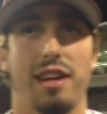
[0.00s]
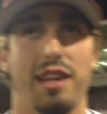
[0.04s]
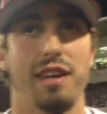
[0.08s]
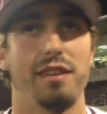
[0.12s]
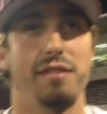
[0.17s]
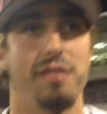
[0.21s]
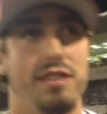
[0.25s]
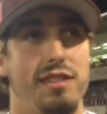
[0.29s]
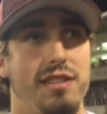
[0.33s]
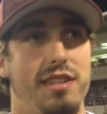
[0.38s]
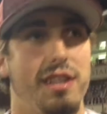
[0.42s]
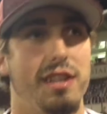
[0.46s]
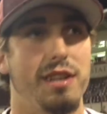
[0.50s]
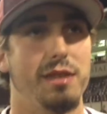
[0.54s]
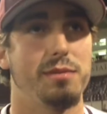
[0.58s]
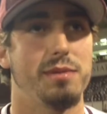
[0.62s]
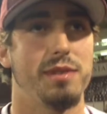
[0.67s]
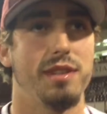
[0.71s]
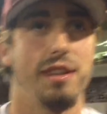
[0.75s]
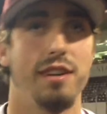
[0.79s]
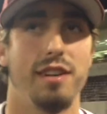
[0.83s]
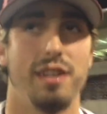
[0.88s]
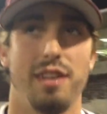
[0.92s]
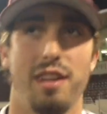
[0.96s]
of giving tips
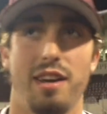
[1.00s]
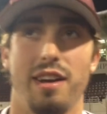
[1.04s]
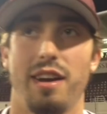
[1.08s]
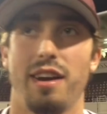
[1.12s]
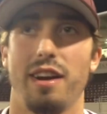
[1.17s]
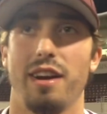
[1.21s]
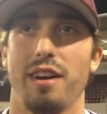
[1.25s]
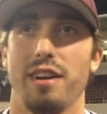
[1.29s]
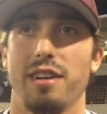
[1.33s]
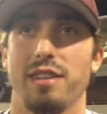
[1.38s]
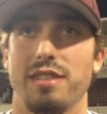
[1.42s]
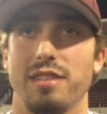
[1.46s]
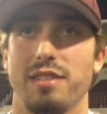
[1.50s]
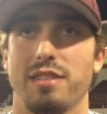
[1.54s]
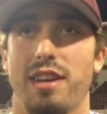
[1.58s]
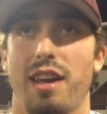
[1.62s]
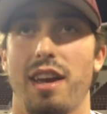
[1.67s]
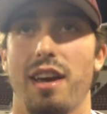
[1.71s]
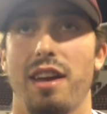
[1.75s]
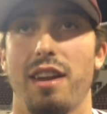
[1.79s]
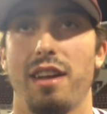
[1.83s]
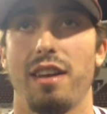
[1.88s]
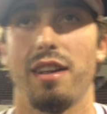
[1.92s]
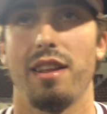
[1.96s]
here and there and just
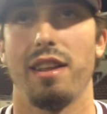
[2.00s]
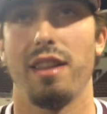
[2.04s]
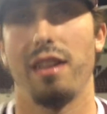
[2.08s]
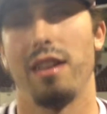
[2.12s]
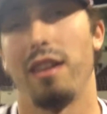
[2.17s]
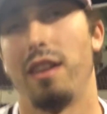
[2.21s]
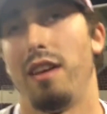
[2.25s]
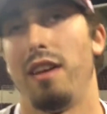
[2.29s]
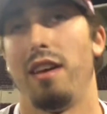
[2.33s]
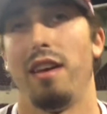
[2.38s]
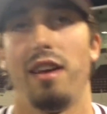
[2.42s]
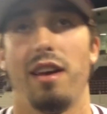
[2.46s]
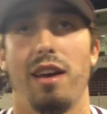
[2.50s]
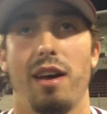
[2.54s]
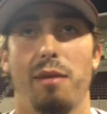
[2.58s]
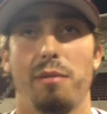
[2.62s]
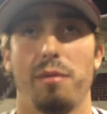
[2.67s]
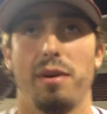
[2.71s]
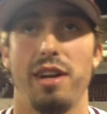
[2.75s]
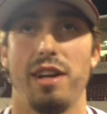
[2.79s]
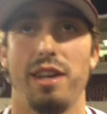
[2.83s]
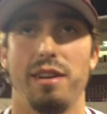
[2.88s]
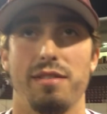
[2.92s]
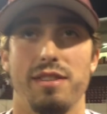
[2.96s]
kind of, I
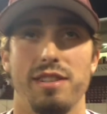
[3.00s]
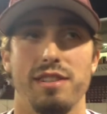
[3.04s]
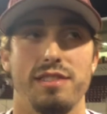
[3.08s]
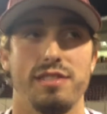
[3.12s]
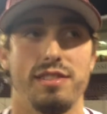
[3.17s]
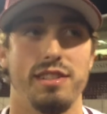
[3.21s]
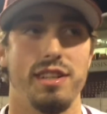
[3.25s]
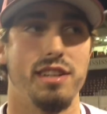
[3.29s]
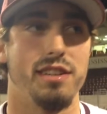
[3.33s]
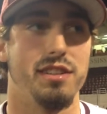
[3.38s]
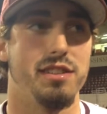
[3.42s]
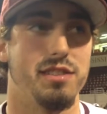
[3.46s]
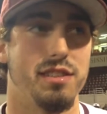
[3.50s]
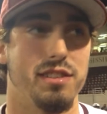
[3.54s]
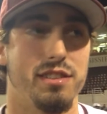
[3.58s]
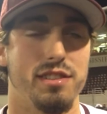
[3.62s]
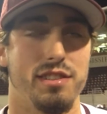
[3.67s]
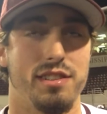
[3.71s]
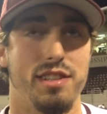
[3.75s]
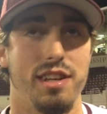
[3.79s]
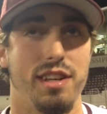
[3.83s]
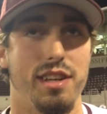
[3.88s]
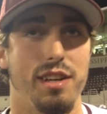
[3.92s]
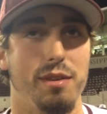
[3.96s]
mean, even the seniors on
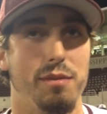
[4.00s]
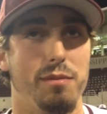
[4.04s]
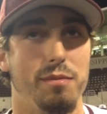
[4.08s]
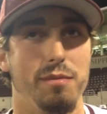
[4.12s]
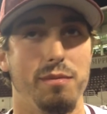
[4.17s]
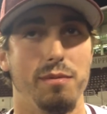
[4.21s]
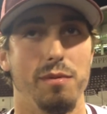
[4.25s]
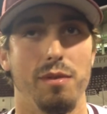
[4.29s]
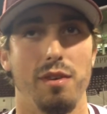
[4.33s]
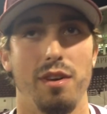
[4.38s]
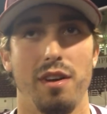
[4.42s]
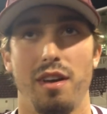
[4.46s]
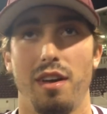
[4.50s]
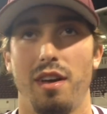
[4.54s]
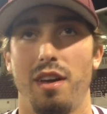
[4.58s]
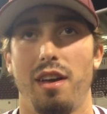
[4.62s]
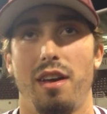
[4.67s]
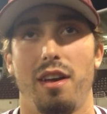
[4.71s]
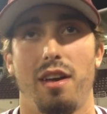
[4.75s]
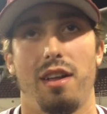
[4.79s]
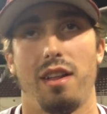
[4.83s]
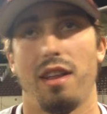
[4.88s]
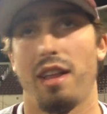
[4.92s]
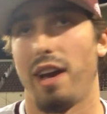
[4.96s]
the team,
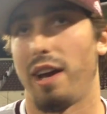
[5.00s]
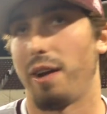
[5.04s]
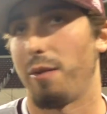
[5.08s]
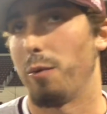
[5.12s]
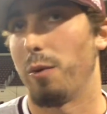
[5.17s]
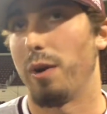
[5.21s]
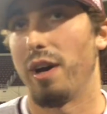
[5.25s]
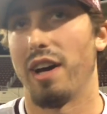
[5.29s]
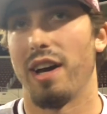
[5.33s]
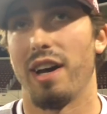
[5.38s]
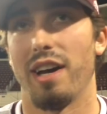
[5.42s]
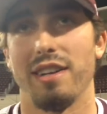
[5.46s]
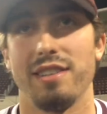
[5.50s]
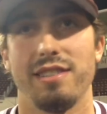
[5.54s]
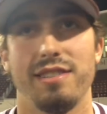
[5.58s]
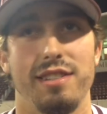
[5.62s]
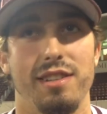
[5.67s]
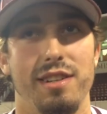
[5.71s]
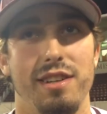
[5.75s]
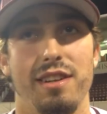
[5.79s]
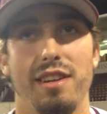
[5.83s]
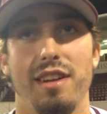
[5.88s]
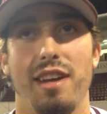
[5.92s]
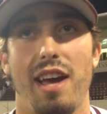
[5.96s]
like Wes
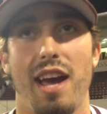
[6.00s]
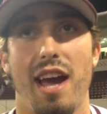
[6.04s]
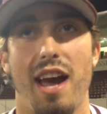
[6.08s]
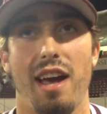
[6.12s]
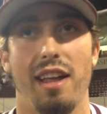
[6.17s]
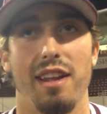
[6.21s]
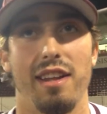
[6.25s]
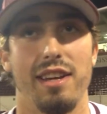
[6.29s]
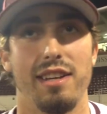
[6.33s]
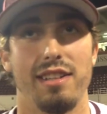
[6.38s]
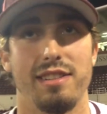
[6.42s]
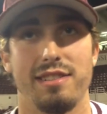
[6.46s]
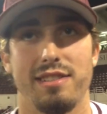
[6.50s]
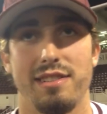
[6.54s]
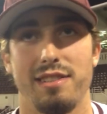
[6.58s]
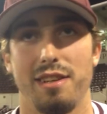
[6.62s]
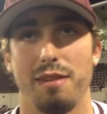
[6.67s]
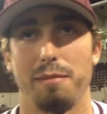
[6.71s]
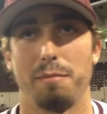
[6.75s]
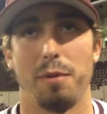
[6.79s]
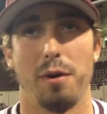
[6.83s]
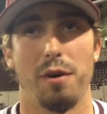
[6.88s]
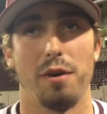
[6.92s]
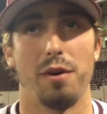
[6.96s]
and Alex
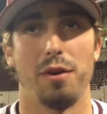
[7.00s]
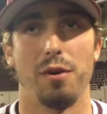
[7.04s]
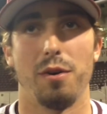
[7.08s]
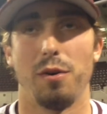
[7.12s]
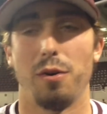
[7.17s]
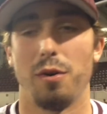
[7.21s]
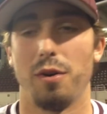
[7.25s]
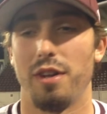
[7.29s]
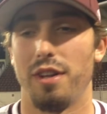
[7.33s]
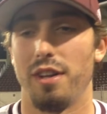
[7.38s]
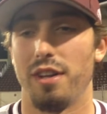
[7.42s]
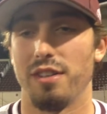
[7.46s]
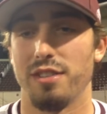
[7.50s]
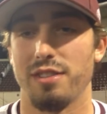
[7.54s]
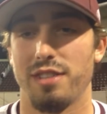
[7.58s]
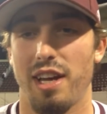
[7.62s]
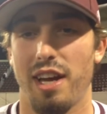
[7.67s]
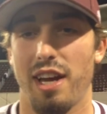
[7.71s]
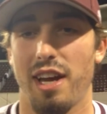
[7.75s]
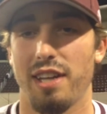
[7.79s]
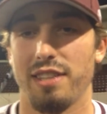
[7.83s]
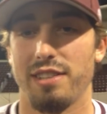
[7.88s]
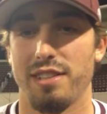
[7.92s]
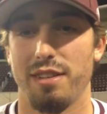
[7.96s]
and Pirtle and those
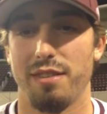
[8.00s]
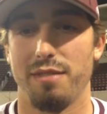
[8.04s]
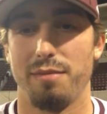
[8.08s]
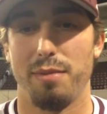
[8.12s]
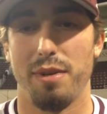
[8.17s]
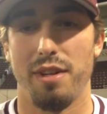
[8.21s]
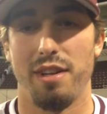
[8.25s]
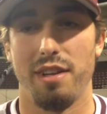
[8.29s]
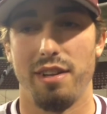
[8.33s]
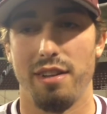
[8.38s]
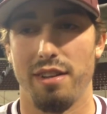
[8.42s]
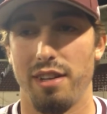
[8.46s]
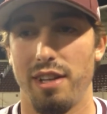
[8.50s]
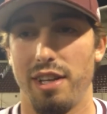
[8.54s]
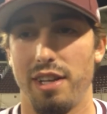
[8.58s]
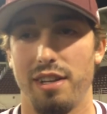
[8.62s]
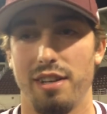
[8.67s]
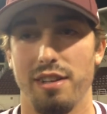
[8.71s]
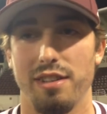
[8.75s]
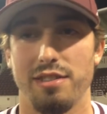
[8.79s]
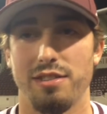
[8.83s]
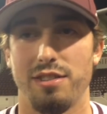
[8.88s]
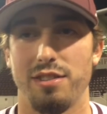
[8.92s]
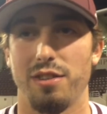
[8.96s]
guys that have been
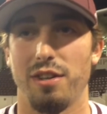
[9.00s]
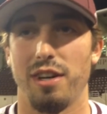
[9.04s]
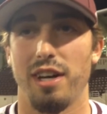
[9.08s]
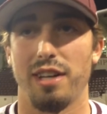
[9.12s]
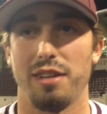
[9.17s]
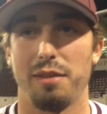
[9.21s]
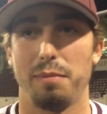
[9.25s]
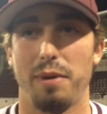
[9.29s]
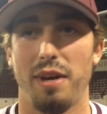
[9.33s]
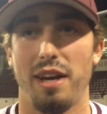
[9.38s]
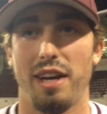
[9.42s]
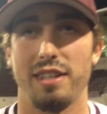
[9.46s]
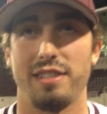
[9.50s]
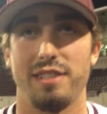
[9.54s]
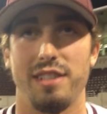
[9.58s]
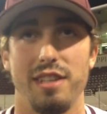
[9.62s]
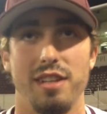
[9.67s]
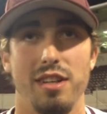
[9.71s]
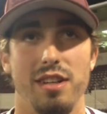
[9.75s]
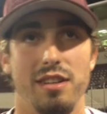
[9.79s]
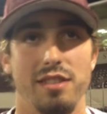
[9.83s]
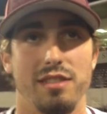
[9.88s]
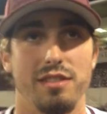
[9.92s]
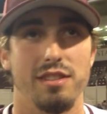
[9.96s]
leaders throughout the past
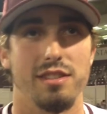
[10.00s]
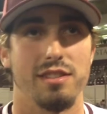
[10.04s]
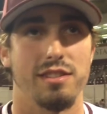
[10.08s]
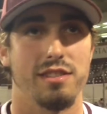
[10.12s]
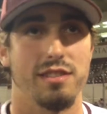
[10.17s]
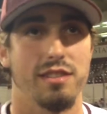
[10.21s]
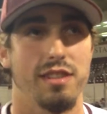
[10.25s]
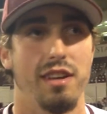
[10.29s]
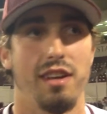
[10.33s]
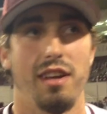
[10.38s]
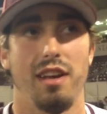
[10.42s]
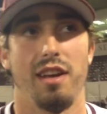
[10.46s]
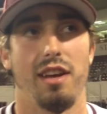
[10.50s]
years, just